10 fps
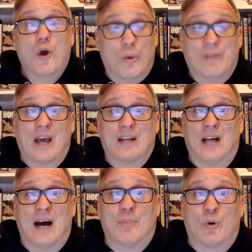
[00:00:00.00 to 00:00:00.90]
We've got a
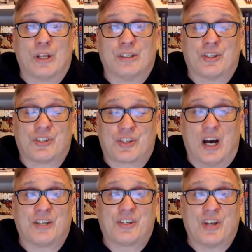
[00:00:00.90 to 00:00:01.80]
lot more to
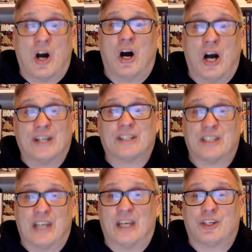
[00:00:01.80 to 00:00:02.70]
discuss on
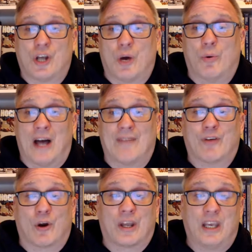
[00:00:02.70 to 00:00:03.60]
today's show. We'll have
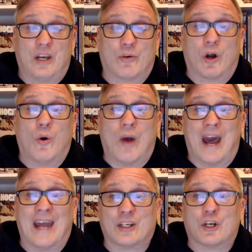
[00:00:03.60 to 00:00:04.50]
our hero
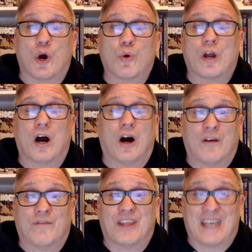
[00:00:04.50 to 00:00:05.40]
and goat
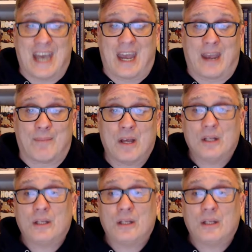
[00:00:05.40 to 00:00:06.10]
of the game.